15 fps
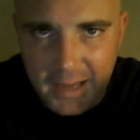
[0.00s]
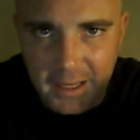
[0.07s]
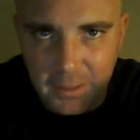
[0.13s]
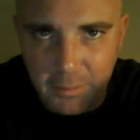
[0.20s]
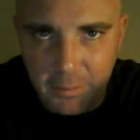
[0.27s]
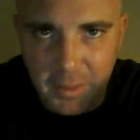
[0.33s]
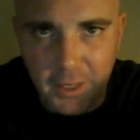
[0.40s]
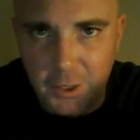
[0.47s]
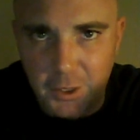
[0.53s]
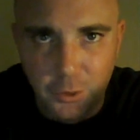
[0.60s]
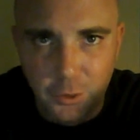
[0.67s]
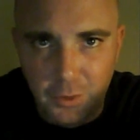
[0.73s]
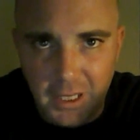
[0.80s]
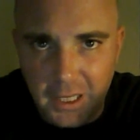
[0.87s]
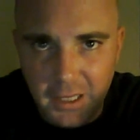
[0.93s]
and being
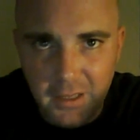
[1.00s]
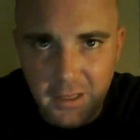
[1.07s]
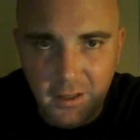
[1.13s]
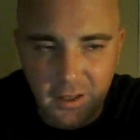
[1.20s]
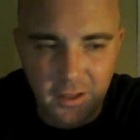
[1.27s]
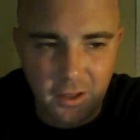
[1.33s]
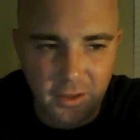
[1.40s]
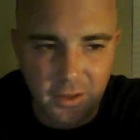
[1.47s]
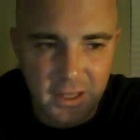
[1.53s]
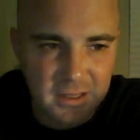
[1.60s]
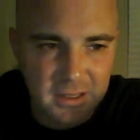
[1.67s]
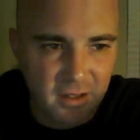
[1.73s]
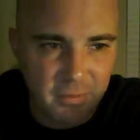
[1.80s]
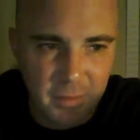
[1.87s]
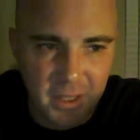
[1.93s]
unique and all that
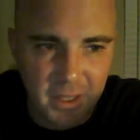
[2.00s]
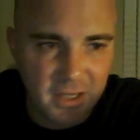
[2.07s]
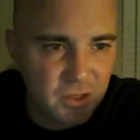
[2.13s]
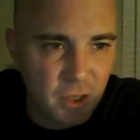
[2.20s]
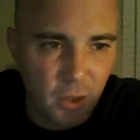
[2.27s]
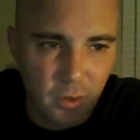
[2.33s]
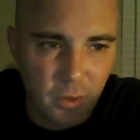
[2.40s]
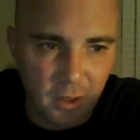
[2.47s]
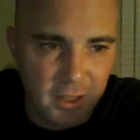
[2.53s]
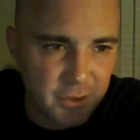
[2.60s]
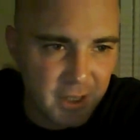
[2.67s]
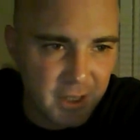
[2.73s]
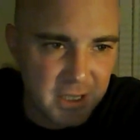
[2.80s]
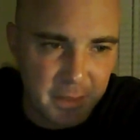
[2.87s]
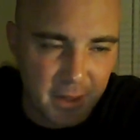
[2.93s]
stuff, but it's totally
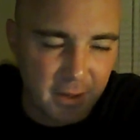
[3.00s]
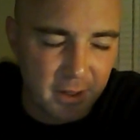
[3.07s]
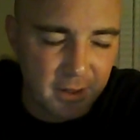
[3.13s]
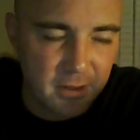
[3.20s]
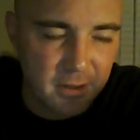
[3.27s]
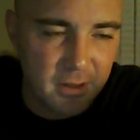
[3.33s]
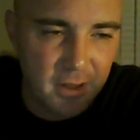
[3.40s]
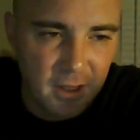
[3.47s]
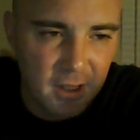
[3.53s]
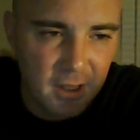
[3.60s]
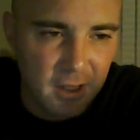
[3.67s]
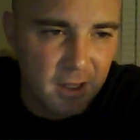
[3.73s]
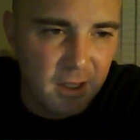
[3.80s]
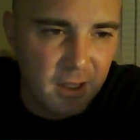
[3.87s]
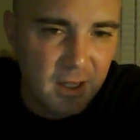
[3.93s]
transparent.
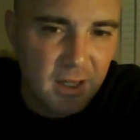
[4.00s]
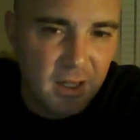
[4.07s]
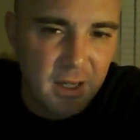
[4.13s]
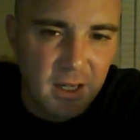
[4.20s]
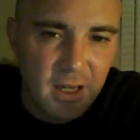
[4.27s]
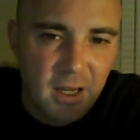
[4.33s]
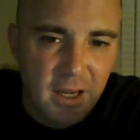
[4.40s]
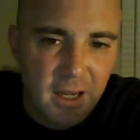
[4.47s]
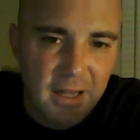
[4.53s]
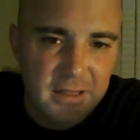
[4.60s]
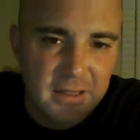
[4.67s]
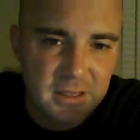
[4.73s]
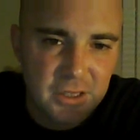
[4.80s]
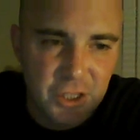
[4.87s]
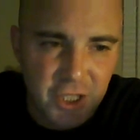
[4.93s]
It's
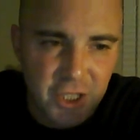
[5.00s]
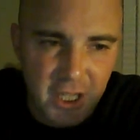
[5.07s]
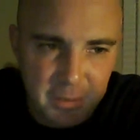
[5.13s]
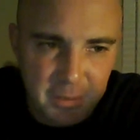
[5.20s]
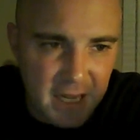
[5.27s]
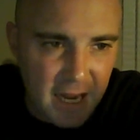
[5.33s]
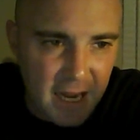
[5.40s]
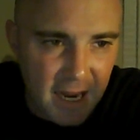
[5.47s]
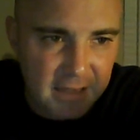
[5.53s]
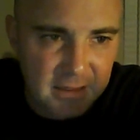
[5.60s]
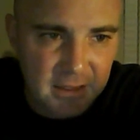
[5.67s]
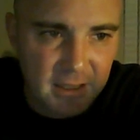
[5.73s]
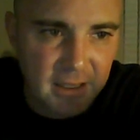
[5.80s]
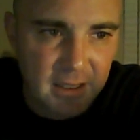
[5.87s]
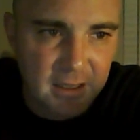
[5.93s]
a cheap
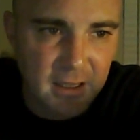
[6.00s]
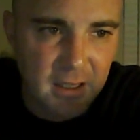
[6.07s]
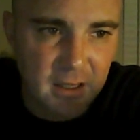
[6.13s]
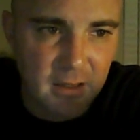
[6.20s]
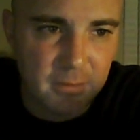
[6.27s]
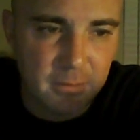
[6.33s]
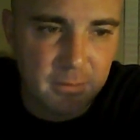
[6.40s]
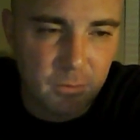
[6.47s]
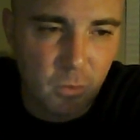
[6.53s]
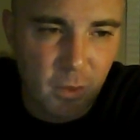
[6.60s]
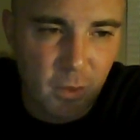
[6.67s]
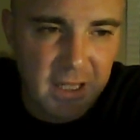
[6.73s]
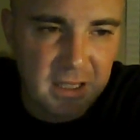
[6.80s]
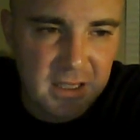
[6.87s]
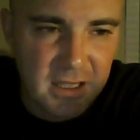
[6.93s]
tactic. We
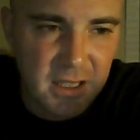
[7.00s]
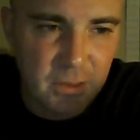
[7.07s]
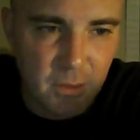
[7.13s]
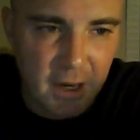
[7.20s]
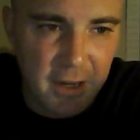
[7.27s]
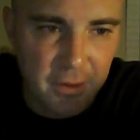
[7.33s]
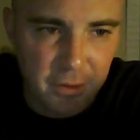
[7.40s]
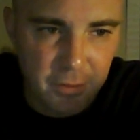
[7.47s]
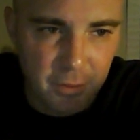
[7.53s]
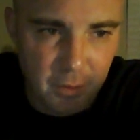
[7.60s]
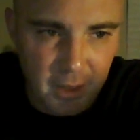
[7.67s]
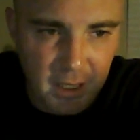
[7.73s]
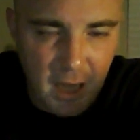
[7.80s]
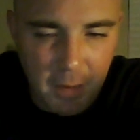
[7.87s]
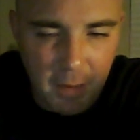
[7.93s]
can see right through
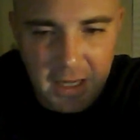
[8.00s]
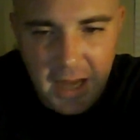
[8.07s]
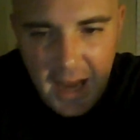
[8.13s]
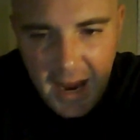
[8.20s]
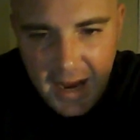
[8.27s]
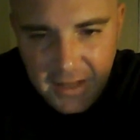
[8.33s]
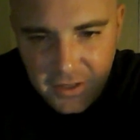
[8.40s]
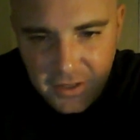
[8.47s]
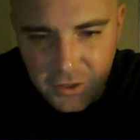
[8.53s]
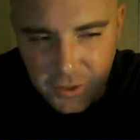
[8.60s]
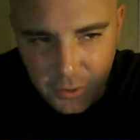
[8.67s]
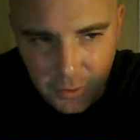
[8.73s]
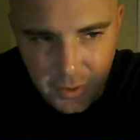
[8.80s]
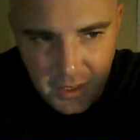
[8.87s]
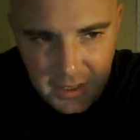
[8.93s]
it. I mean, I hate to
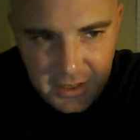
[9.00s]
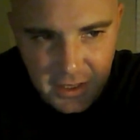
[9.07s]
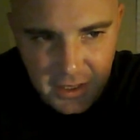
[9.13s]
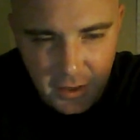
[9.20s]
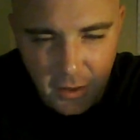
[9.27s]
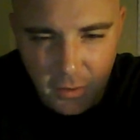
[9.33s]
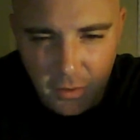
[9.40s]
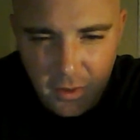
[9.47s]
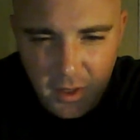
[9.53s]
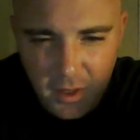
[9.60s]
do this, you know.